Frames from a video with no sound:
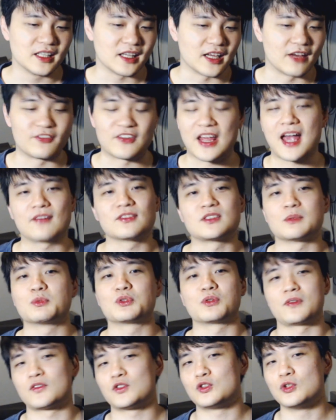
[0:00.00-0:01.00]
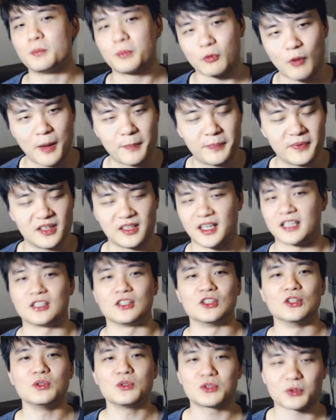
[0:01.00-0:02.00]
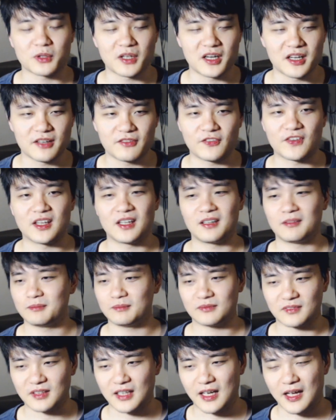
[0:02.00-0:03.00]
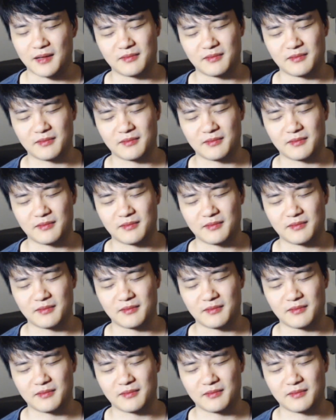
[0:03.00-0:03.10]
if they have some sort of super weapon, like nukes or anything,